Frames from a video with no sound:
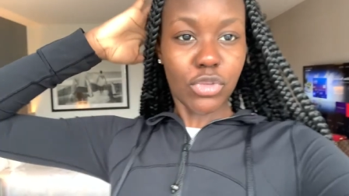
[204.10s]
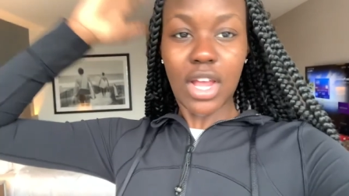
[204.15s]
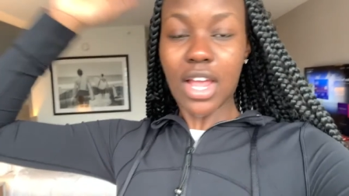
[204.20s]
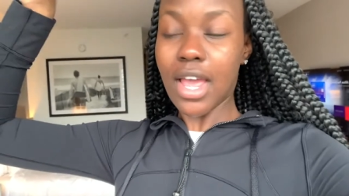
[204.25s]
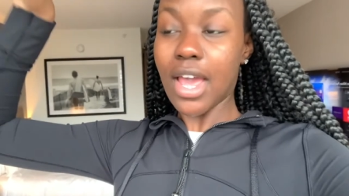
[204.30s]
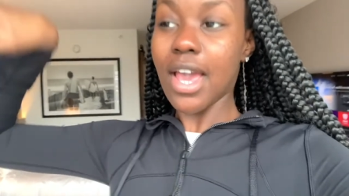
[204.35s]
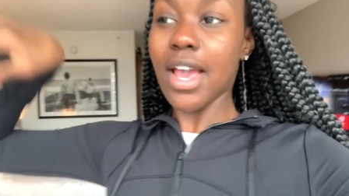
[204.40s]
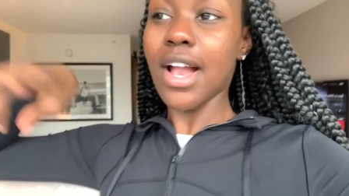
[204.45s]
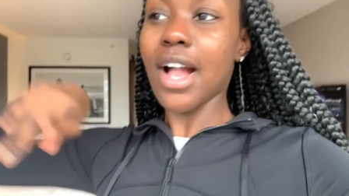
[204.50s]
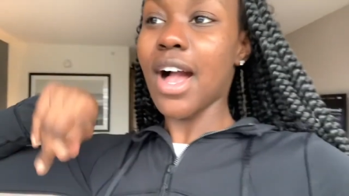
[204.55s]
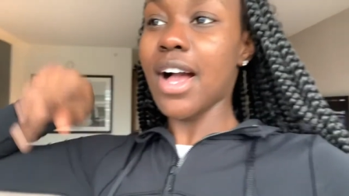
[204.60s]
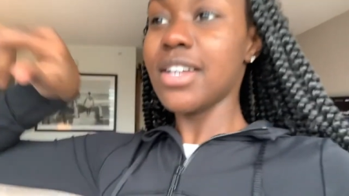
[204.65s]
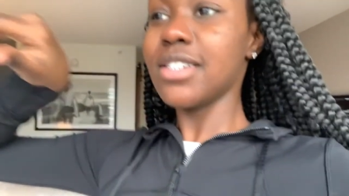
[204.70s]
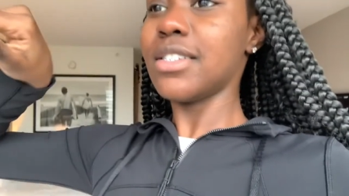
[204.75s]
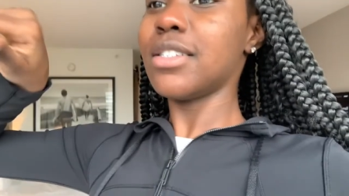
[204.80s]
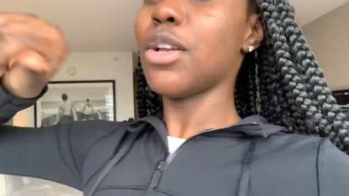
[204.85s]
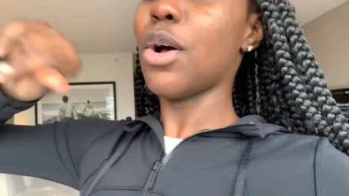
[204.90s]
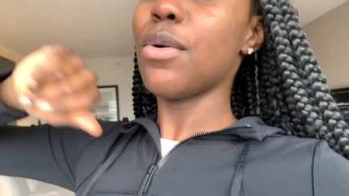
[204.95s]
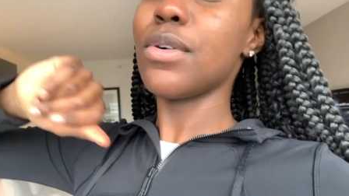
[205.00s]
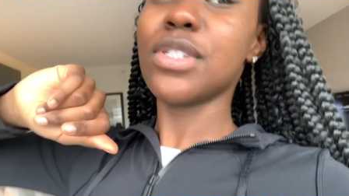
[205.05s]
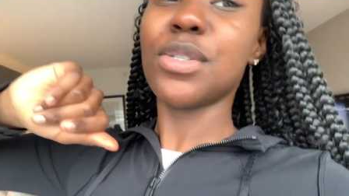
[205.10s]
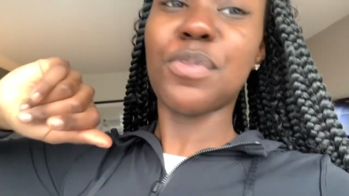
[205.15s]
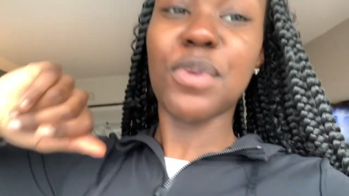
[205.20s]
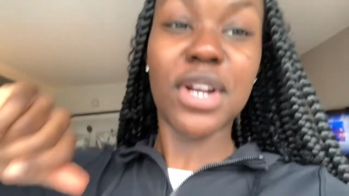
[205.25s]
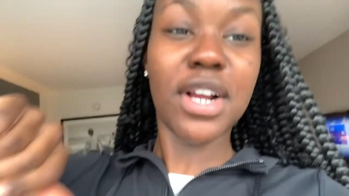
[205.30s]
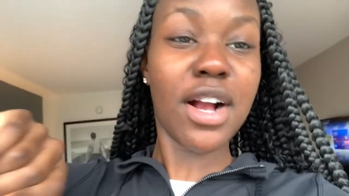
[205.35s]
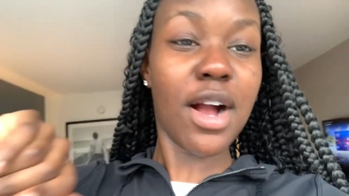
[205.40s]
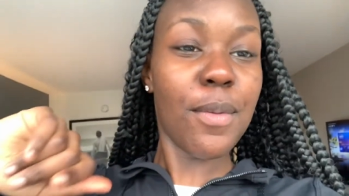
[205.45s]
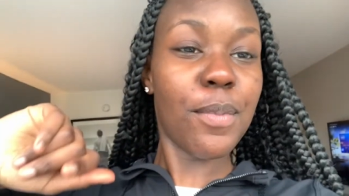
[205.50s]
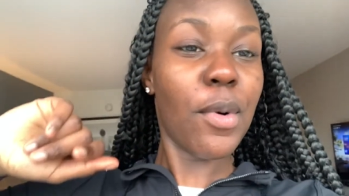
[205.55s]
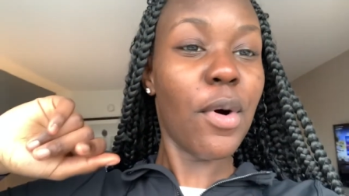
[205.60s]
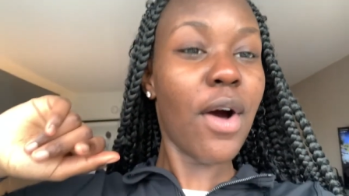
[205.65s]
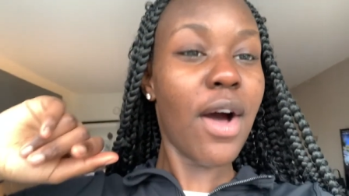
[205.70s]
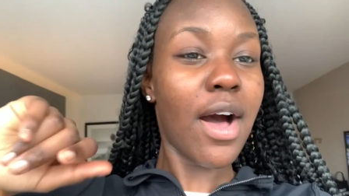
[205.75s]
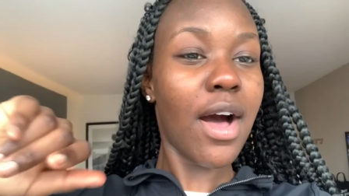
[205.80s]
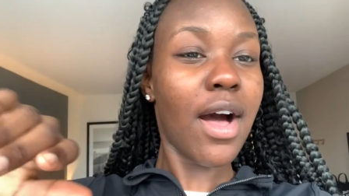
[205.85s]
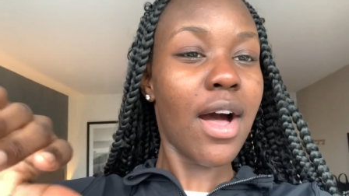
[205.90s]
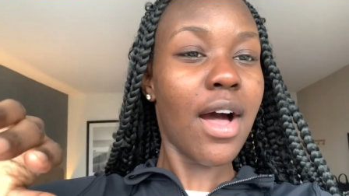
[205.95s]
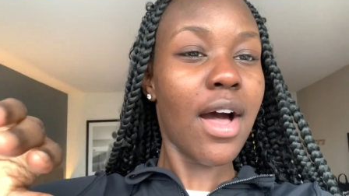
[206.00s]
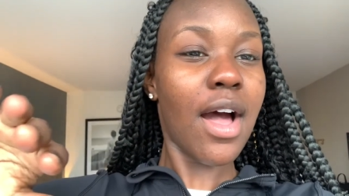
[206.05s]
hey guys so it's been a
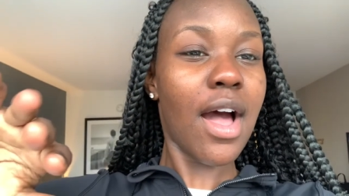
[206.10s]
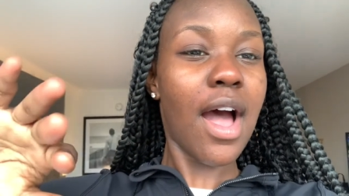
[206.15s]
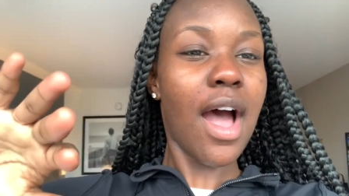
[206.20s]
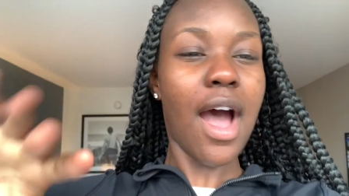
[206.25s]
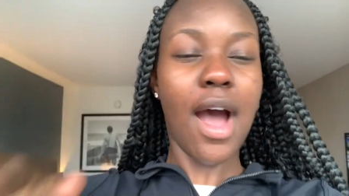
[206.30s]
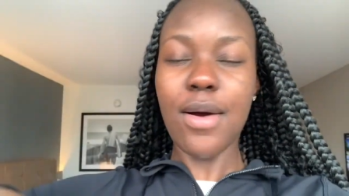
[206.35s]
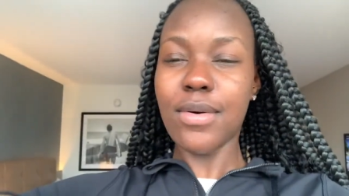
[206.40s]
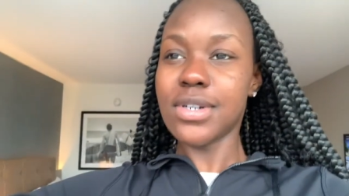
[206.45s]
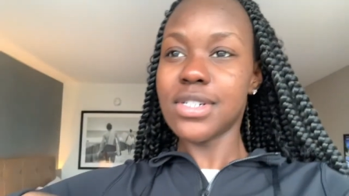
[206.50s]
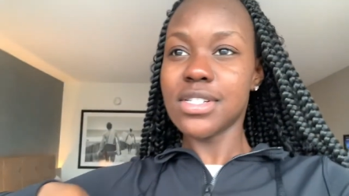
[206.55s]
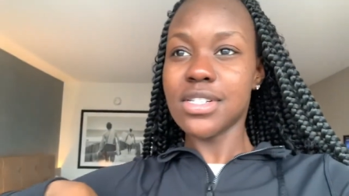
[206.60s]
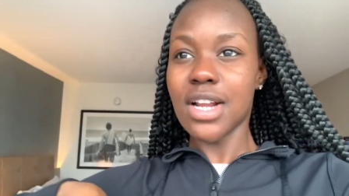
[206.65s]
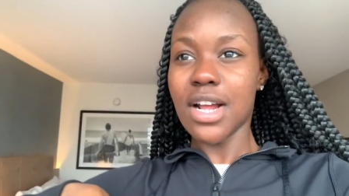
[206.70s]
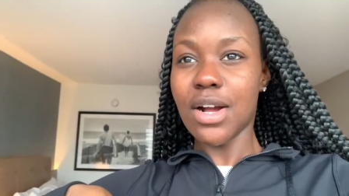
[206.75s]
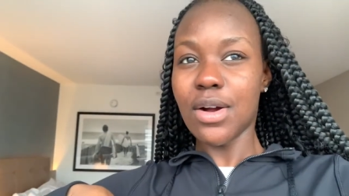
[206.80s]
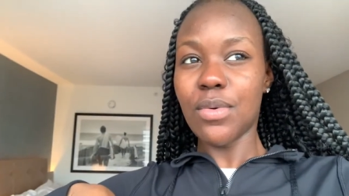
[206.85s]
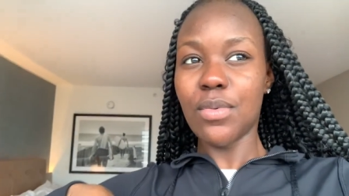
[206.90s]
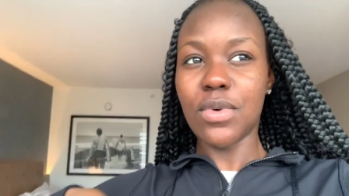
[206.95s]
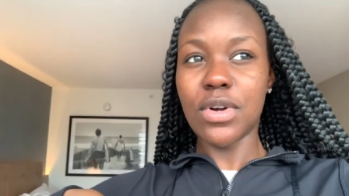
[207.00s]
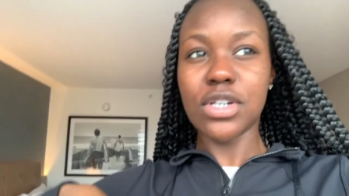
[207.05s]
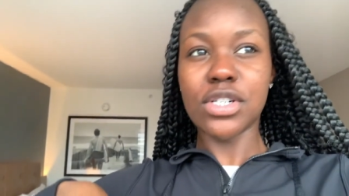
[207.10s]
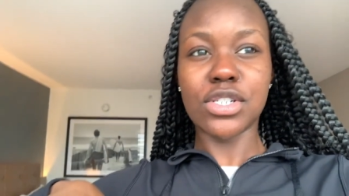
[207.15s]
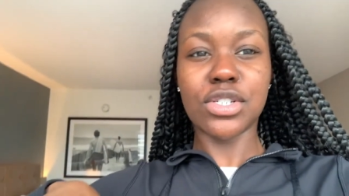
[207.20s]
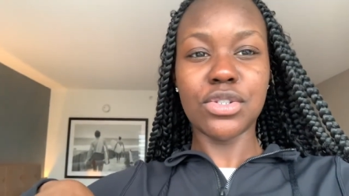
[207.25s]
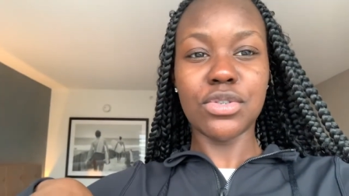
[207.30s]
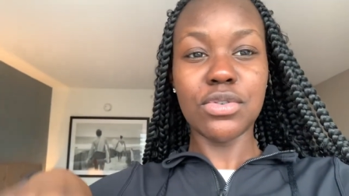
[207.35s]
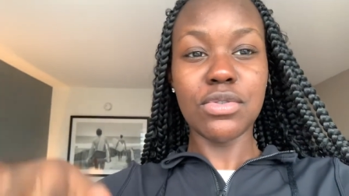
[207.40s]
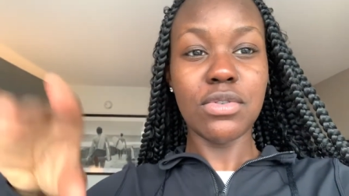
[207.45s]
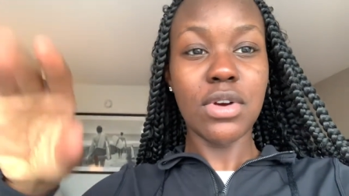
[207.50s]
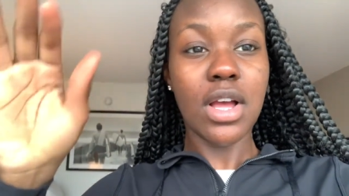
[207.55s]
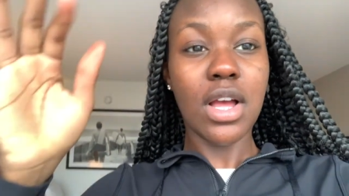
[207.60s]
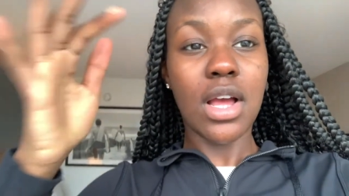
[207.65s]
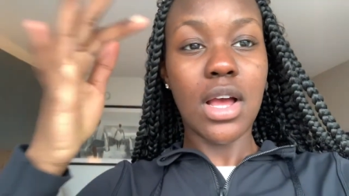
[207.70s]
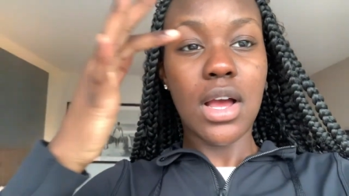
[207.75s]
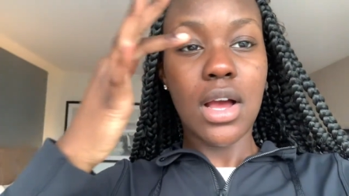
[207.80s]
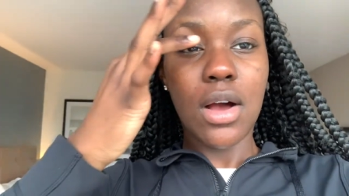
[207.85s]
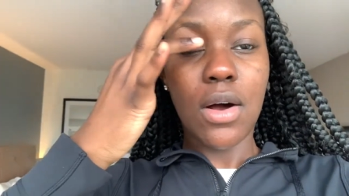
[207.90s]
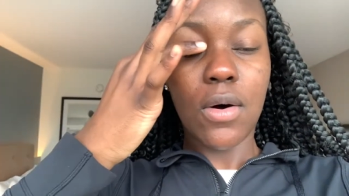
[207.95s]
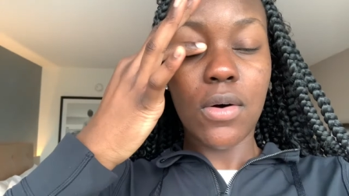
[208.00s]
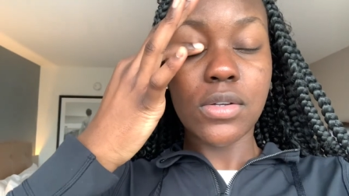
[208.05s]
couple hours now one or two
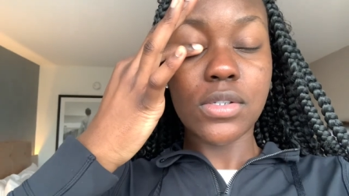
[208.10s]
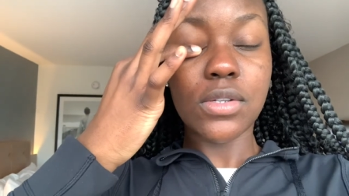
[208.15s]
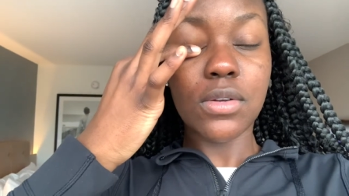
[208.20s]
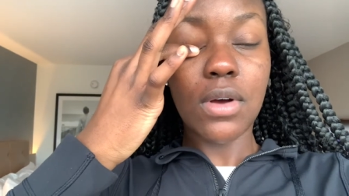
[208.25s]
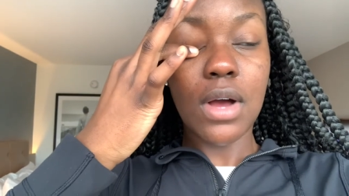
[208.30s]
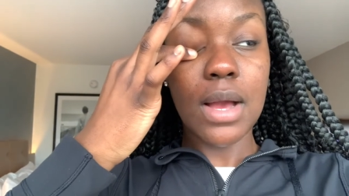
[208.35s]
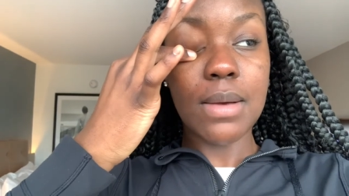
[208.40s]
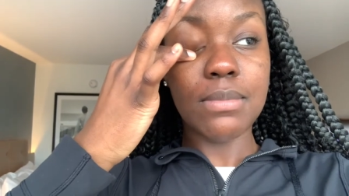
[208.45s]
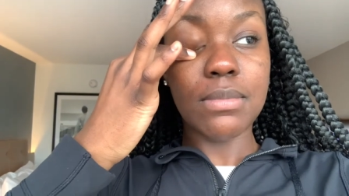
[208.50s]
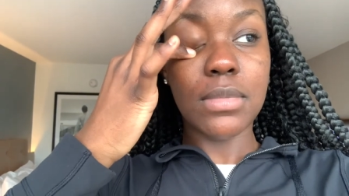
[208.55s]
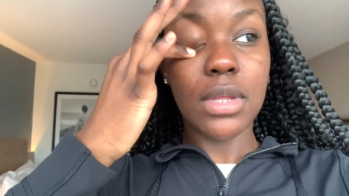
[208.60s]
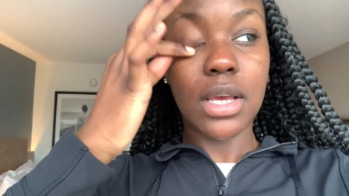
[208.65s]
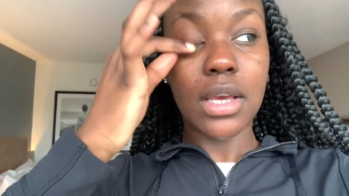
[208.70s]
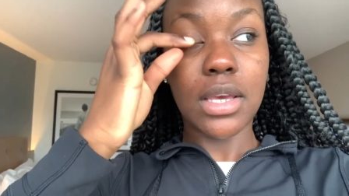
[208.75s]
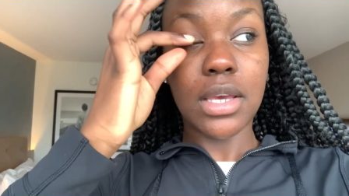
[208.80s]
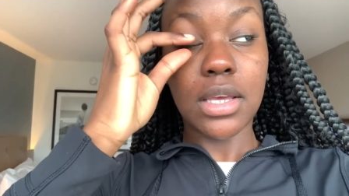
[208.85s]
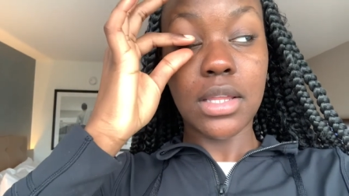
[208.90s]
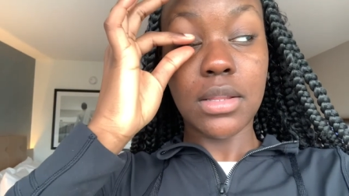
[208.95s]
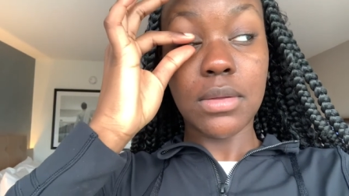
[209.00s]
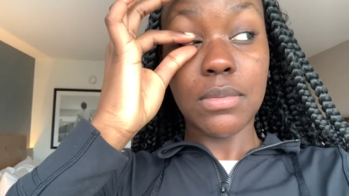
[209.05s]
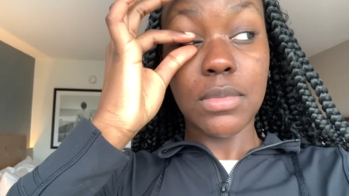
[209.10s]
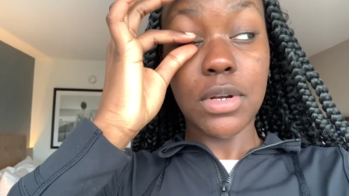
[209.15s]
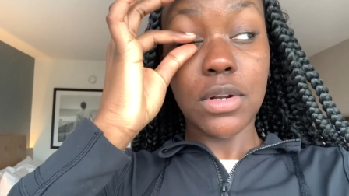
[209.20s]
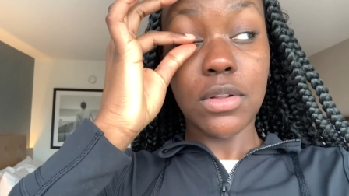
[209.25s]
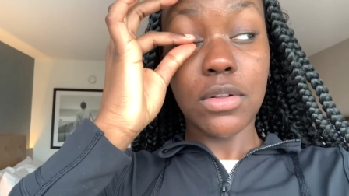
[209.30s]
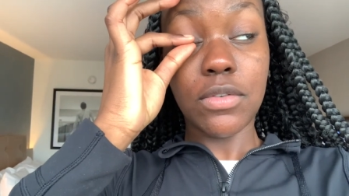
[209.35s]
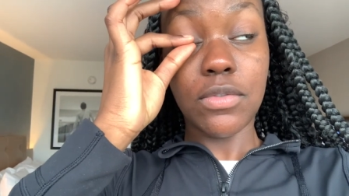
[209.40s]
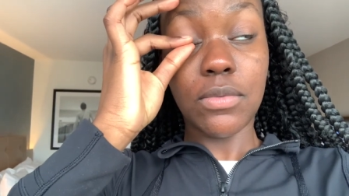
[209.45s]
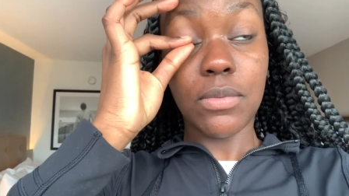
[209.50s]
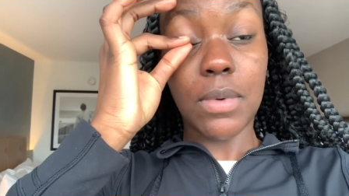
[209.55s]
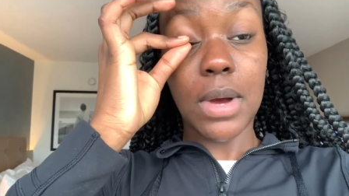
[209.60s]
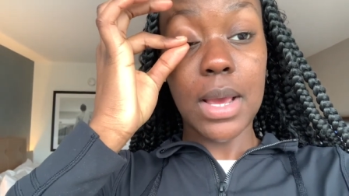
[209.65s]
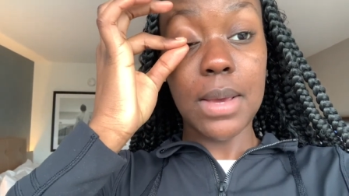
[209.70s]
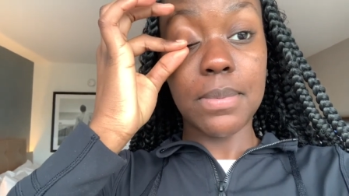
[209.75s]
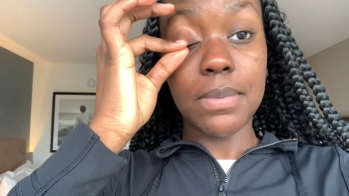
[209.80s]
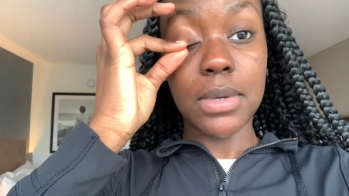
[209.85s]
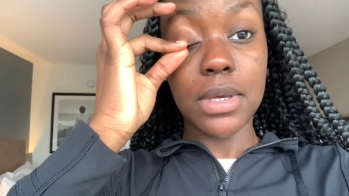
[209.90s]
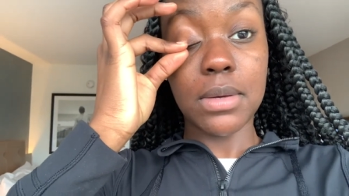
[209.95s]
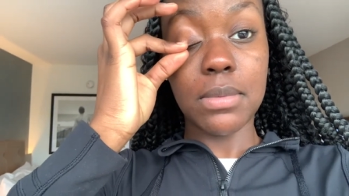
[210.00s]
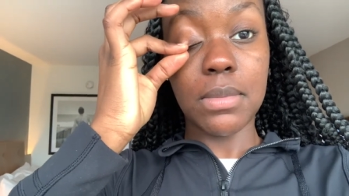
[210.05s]
also i'm like in the middle of
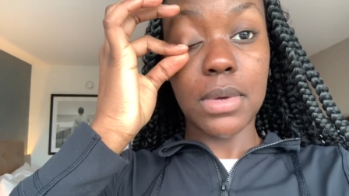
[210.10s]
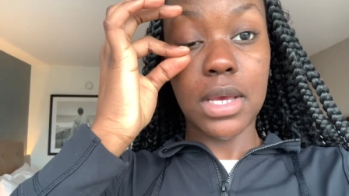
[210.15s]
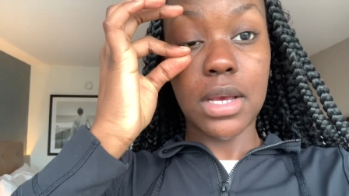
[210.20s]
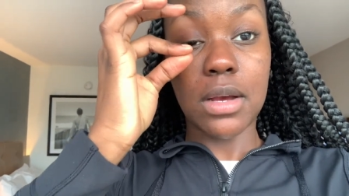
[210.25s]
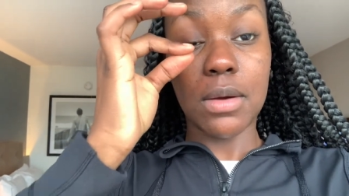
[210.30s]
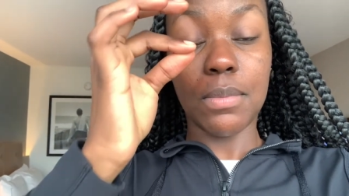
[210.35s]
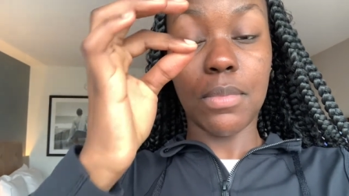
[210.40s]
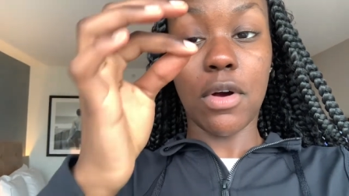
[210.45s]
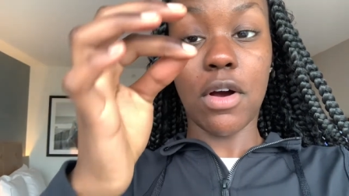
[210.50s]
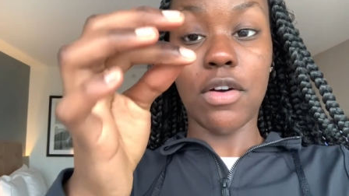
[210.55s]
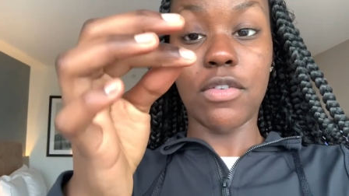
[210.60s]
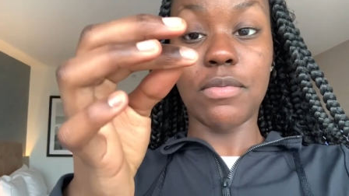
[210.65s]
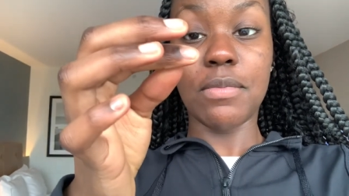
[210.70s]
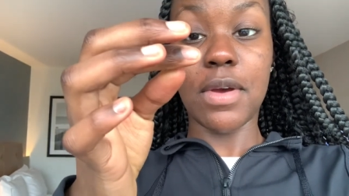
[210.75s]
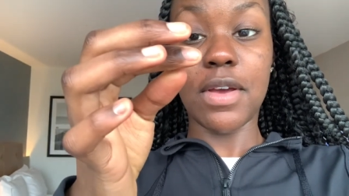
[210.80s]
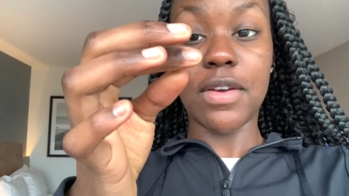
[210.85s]
wiping makeup off my